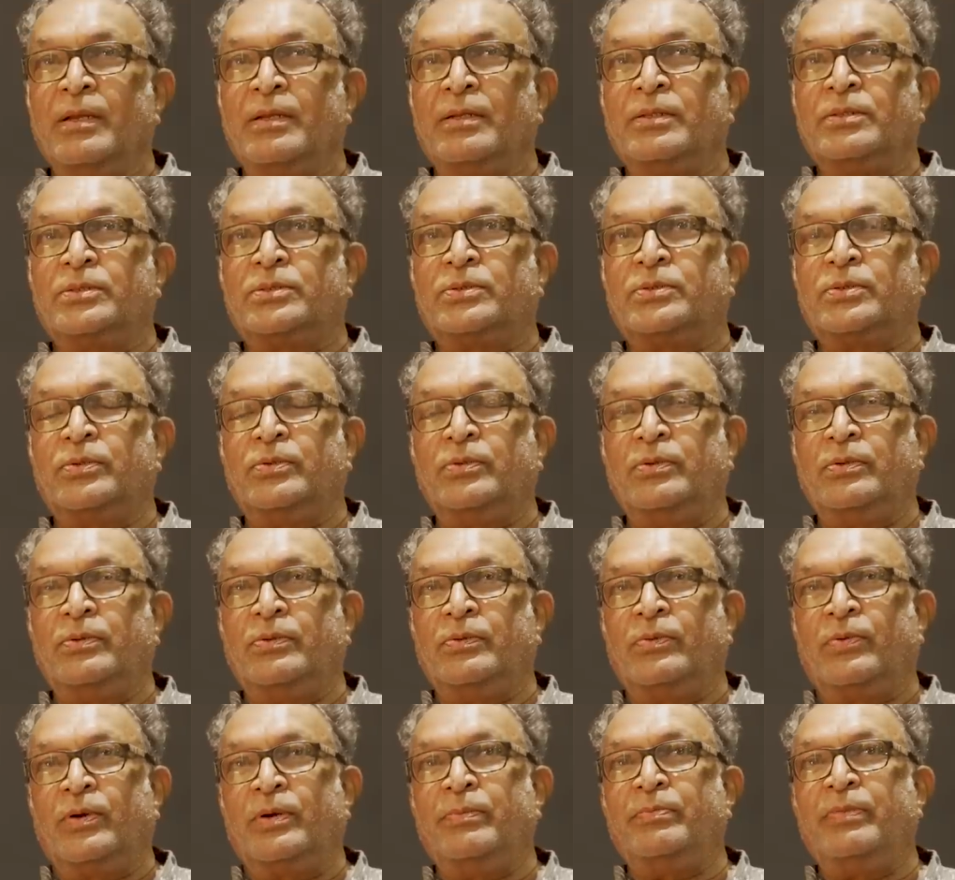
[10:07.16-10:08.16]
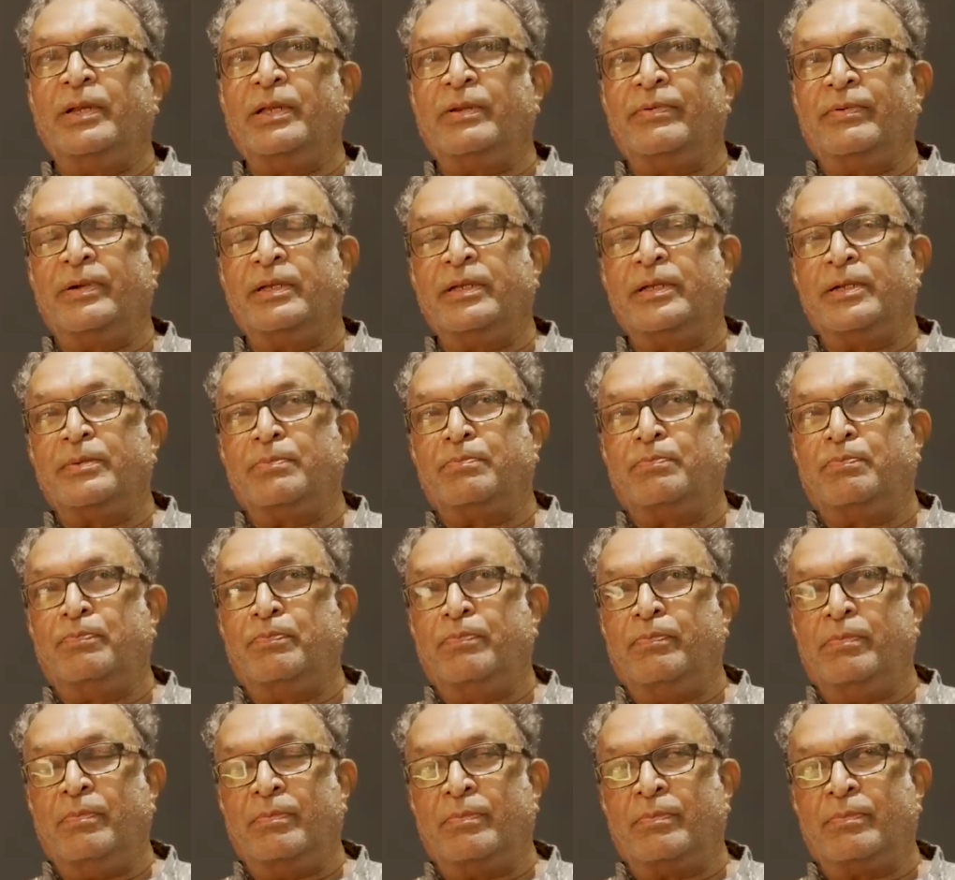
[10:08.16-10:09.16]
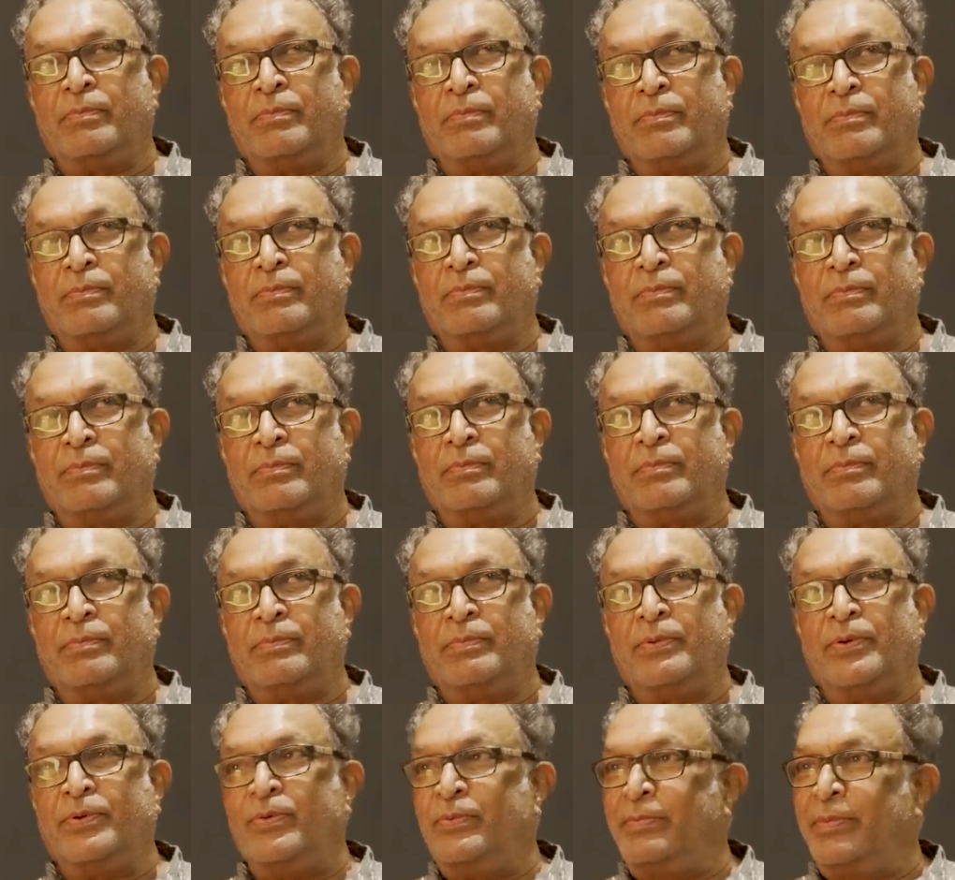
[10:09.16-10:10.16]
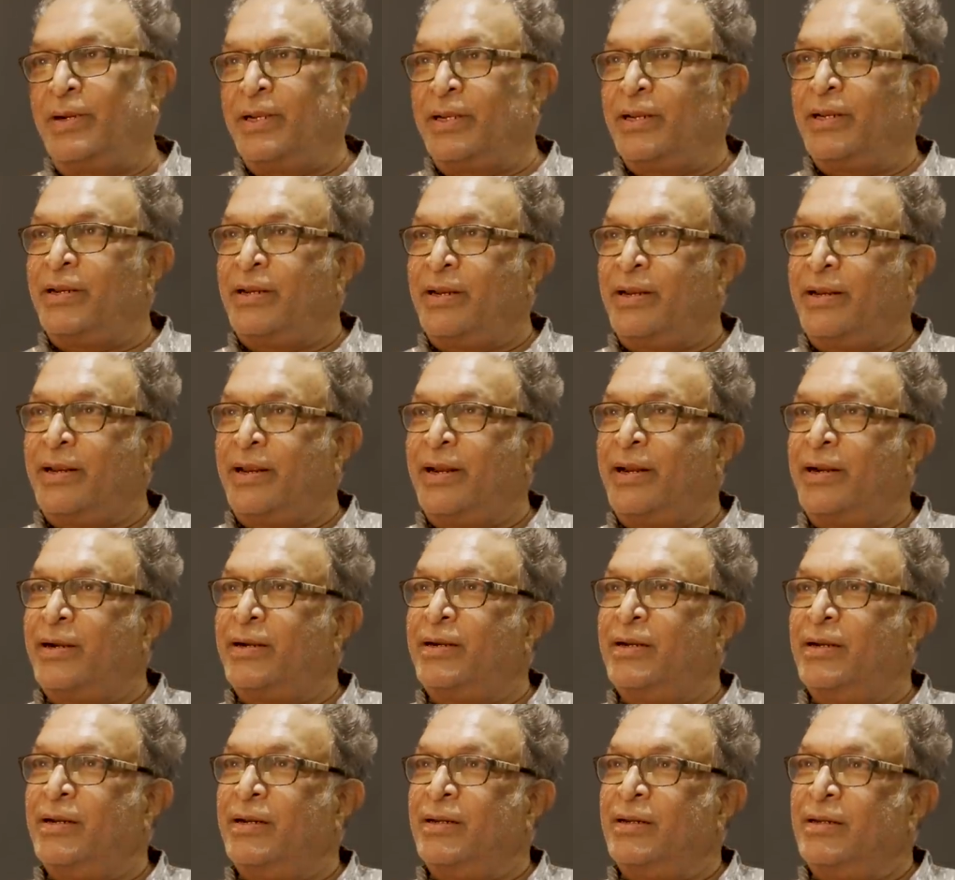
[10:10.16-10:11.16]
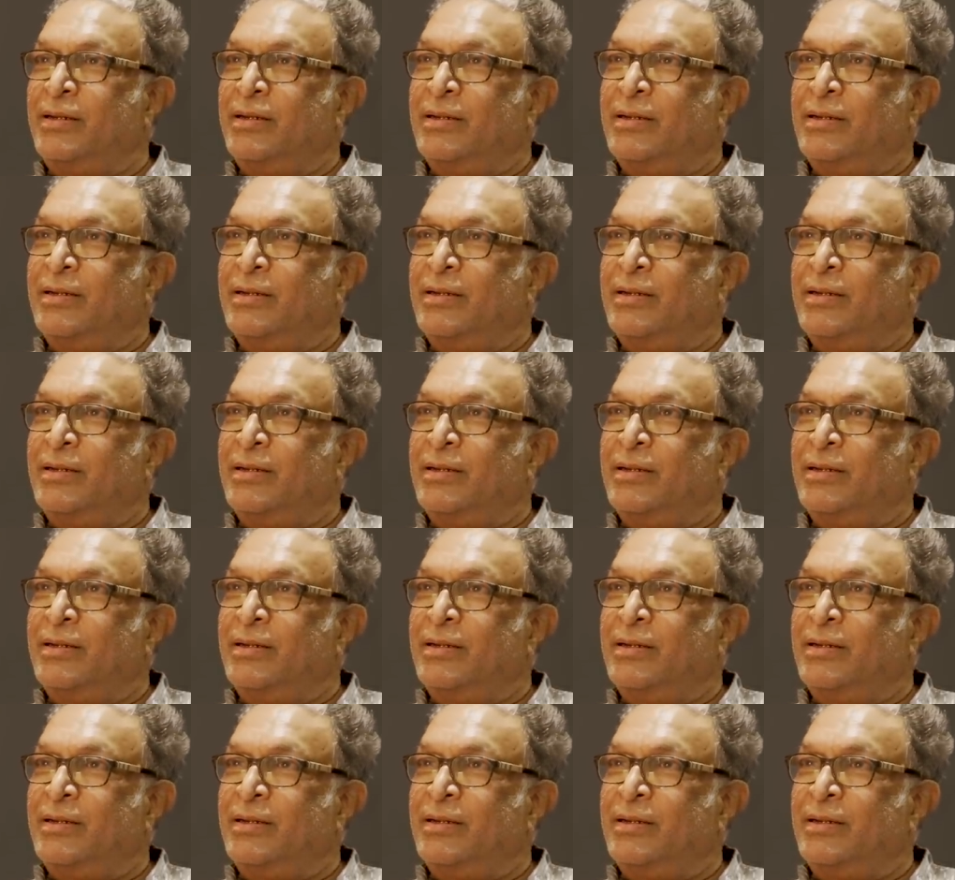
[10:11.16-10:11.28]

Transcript: So one by one, he blew my head.